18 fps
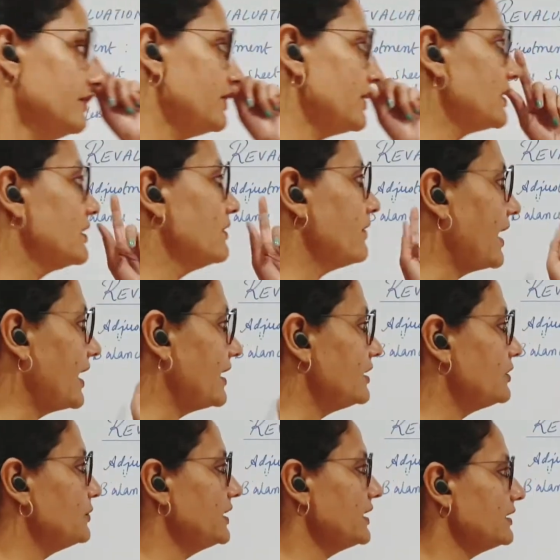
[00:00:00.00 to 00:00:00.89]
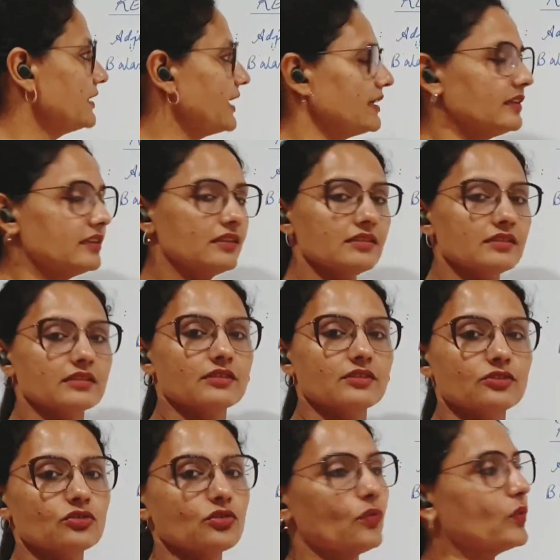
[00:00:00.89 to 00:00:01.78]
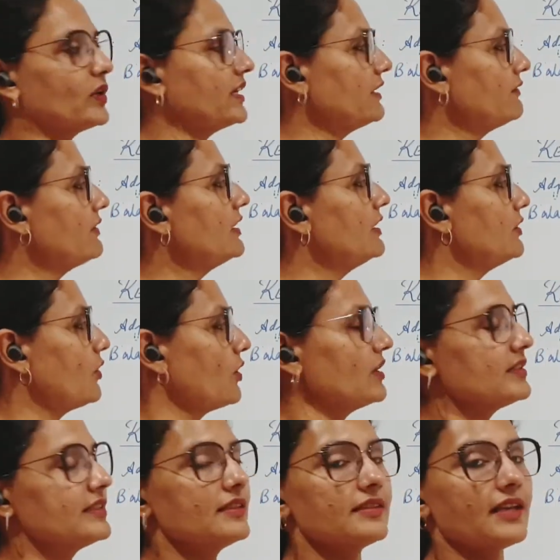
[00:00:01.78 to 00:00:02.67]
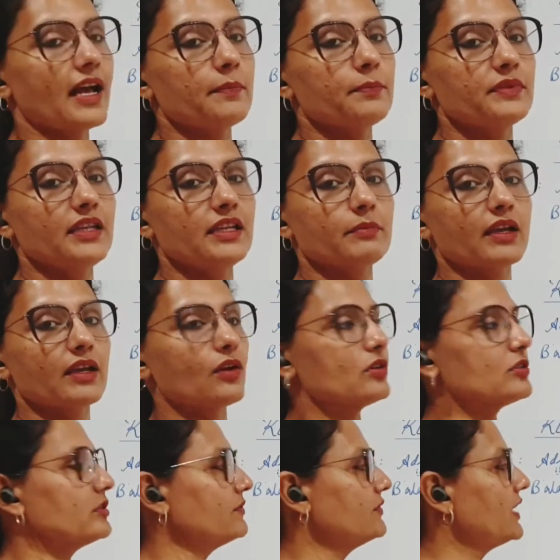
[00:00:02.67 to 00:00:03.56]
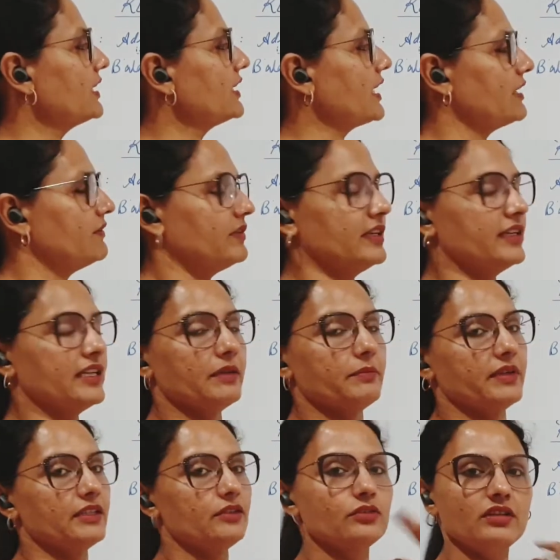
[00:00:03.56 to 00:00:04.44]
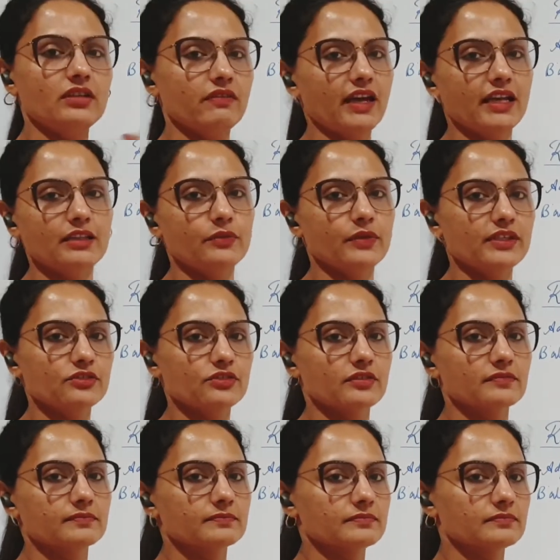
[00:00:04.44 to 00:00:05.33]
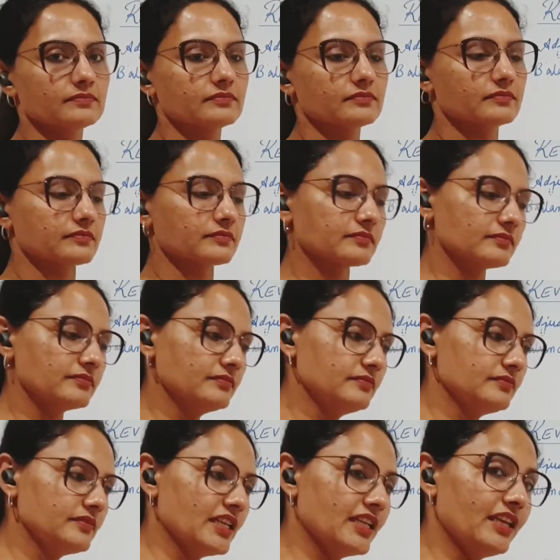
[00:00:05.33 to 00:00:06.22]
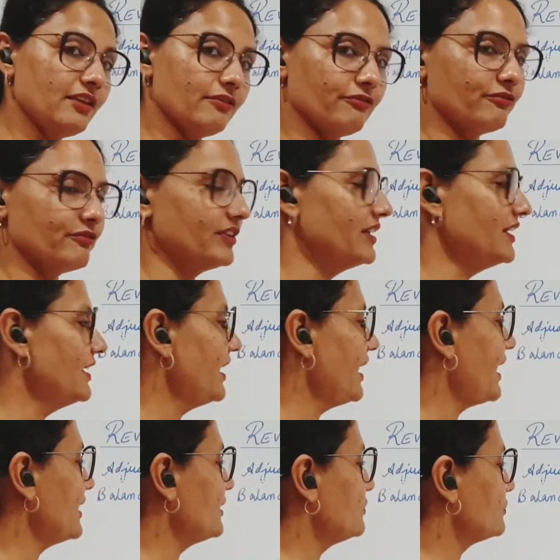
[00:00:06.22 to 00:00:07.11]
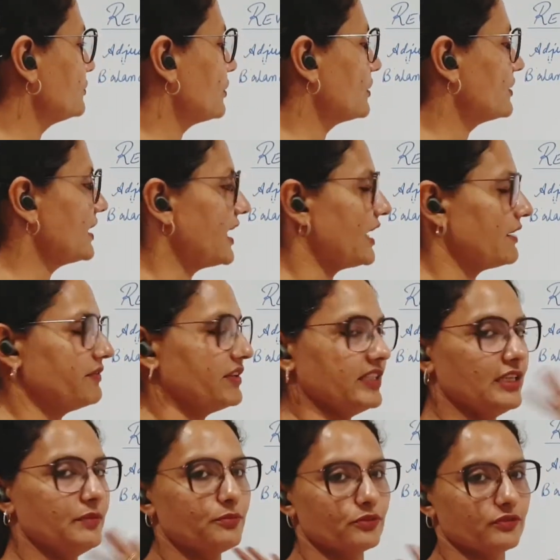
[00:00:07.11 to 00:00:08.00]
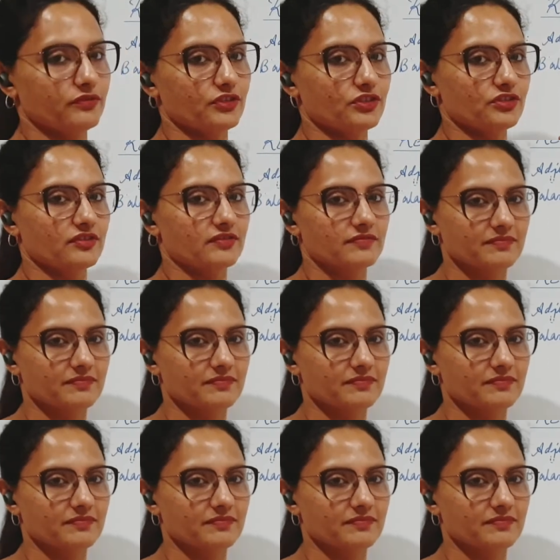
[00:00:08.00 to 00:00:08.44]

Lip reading: are revaluing debtors, so whatever loss is happening because of that, I will debit to revaluation. If I do not have any provision.